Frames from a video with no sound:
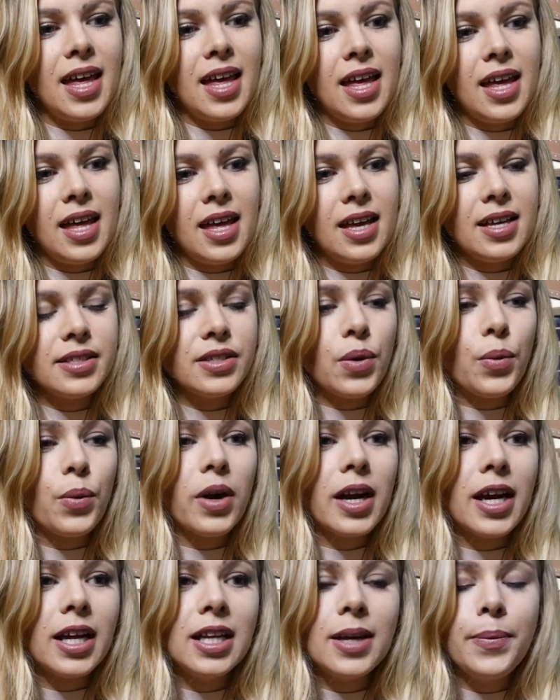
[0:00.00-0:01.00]
is
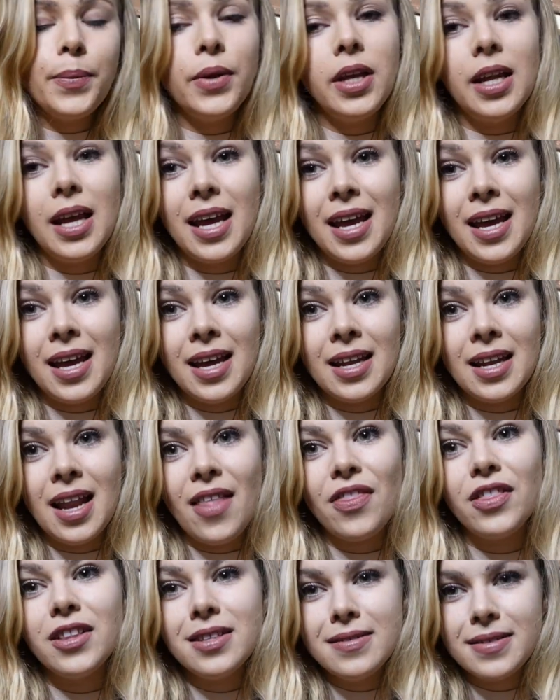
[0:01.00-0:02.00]
we're going to put in
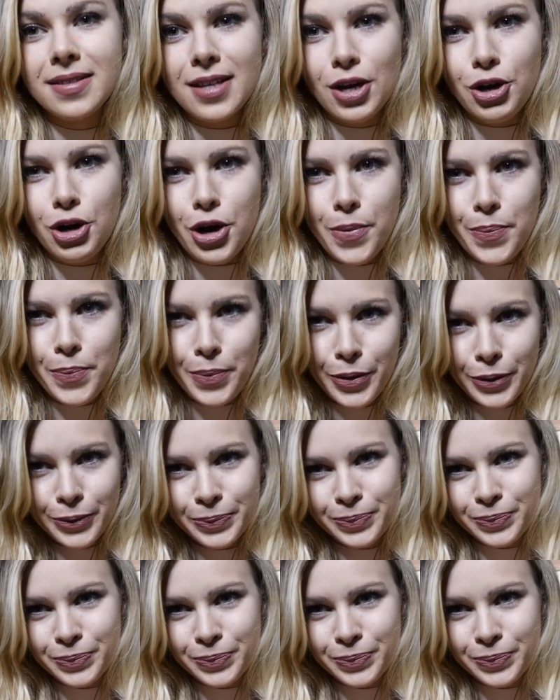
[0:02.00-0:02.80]
the syrup.